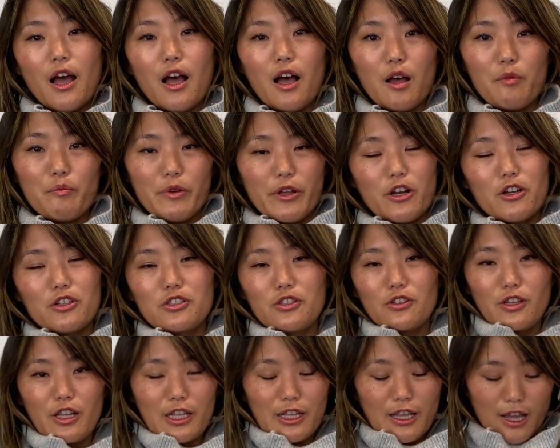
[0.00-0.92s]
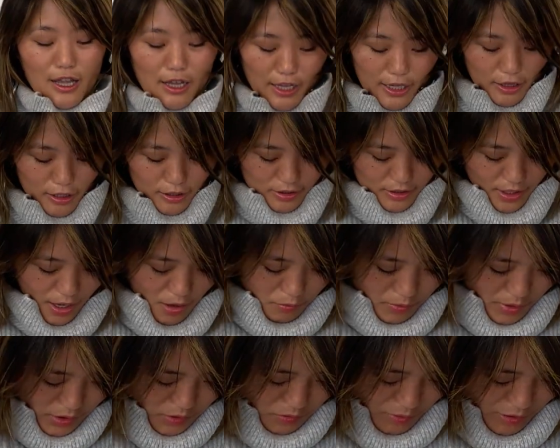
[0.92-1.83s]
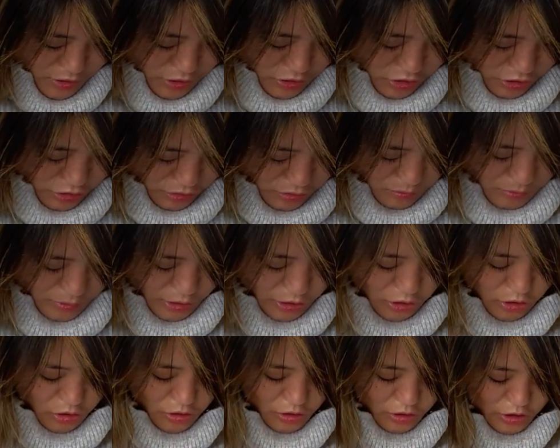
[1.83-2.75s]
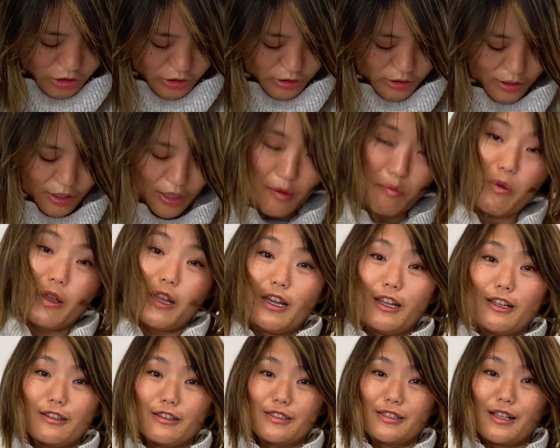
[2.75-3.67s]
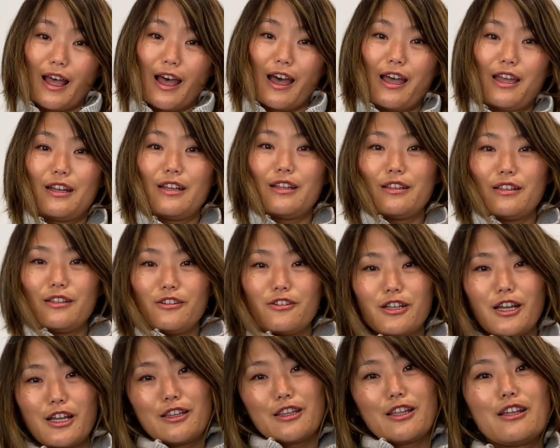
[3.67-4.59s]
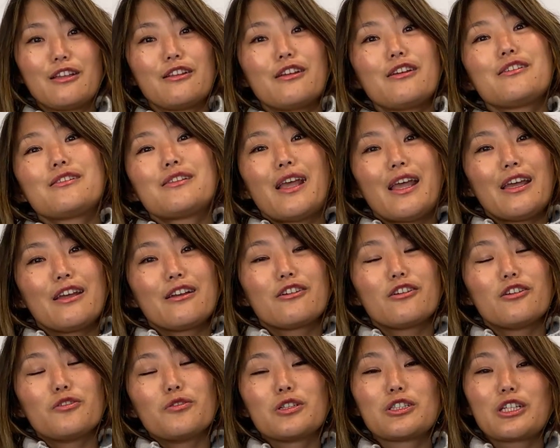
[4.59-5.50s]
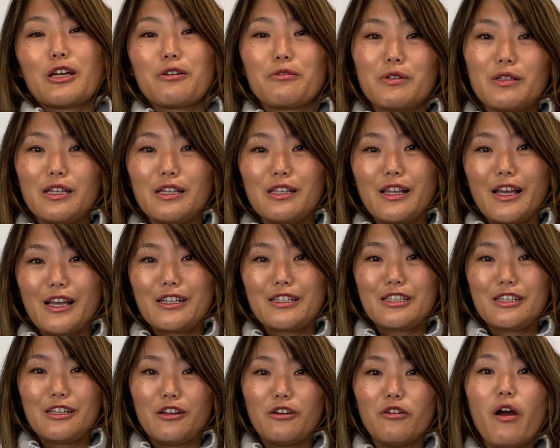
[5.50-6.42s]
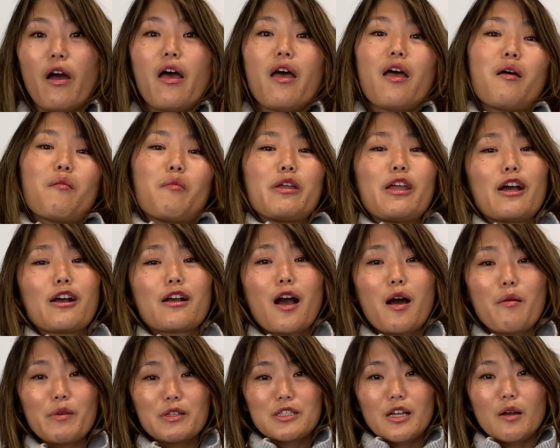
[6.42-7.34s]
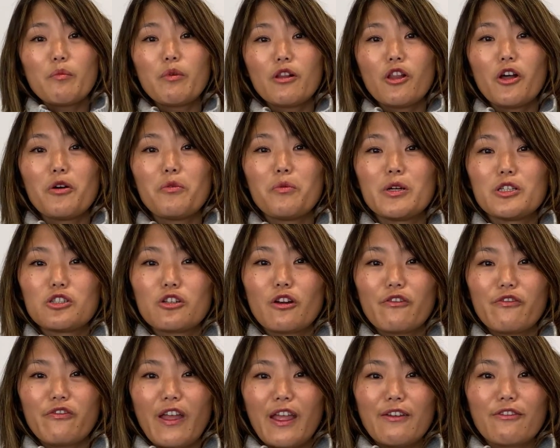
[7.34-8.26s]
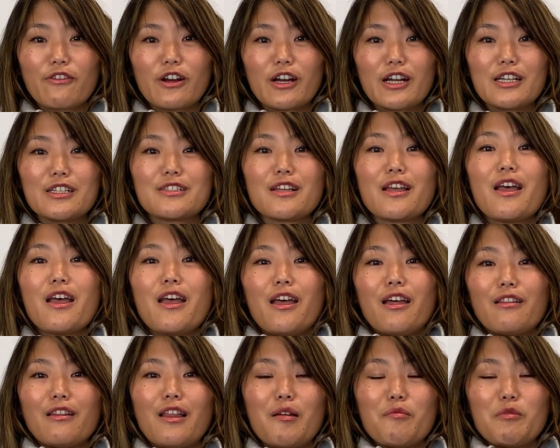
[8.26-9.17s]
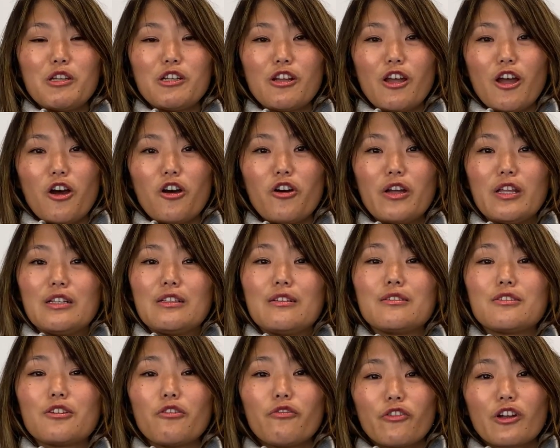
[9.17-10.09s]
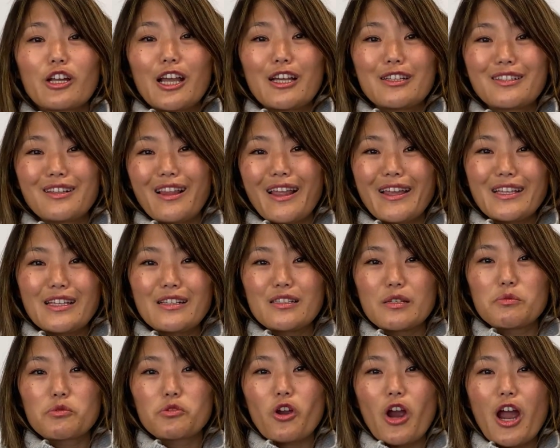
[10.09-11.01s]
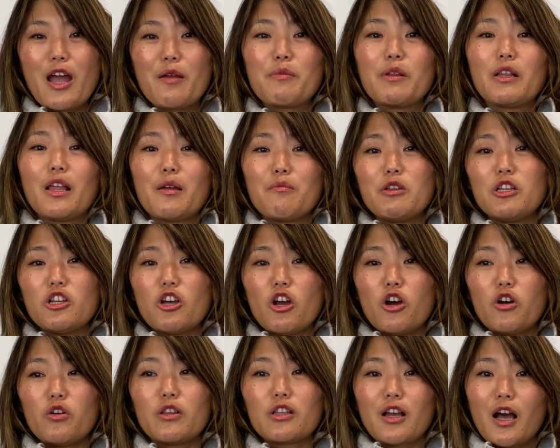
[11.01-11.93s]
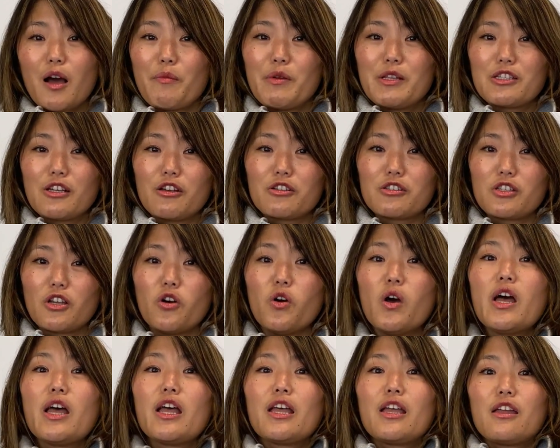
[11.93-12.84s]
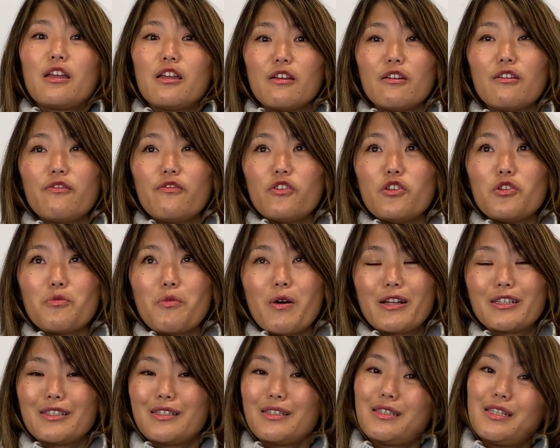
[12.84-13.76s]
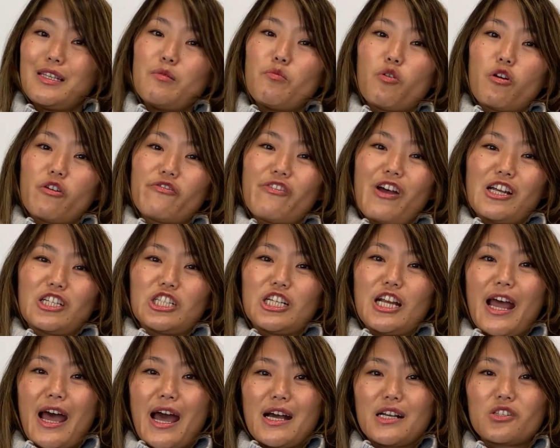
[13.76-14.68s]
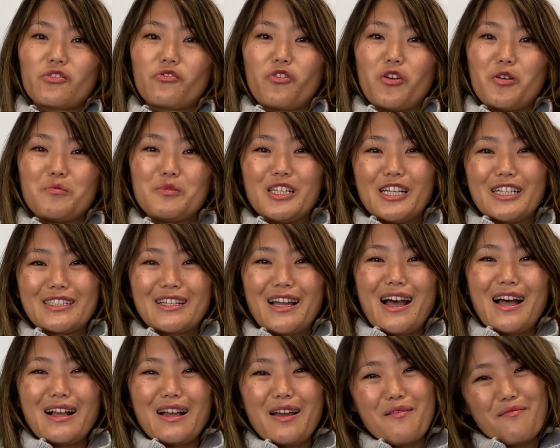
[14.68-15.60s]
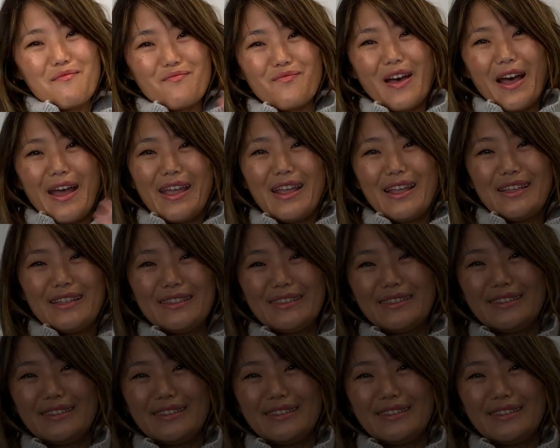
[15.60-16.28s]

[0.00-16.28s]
But also, like, I like the sideways one too, where you're just like pinning the side and then you get that nice angle, which I really like too. But yeah, comment down below what's your favorite and let me know, and don't forget to like and subscribe, and let me know in the comments also if you want to see more fashion hacks from TikTok. Bye!